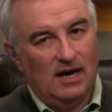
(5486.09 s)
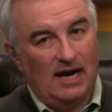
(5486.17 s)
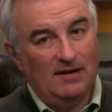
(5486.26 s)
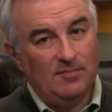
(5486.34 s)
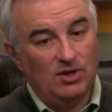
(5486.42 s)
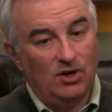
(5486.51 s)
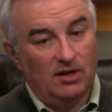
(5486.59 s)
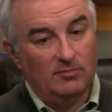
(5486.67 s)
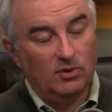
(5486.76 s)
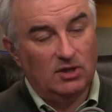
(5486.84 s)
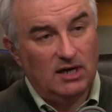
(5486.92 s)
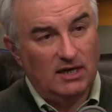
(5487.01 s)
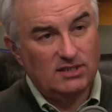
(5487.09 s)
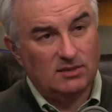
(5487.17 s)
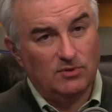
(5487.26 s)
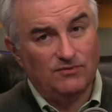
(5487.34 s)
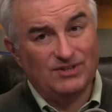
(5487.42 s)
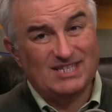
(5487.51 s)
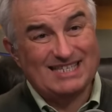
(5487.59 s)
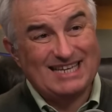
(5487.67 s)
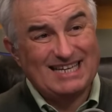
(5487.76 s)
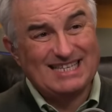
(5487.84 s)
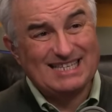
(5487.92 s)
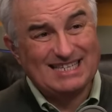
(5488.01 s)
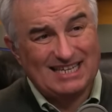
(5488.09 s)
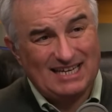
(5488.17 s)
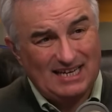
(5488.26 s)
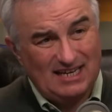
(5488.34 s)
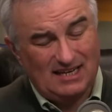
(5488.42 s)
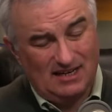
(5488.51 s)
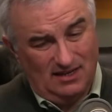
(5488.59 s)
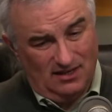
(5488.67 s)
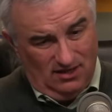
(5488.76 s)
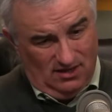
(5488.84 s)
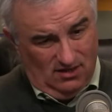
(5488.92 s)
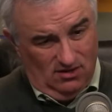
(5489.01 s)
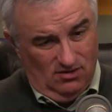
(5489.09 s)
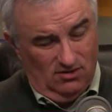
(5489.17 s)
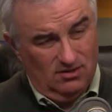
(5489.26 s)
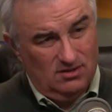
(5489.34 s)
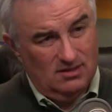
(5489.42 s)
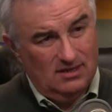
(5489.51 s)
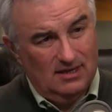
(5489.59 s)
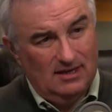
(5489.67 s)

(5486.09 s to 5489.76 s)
I've been an Audible customer for sixteen years,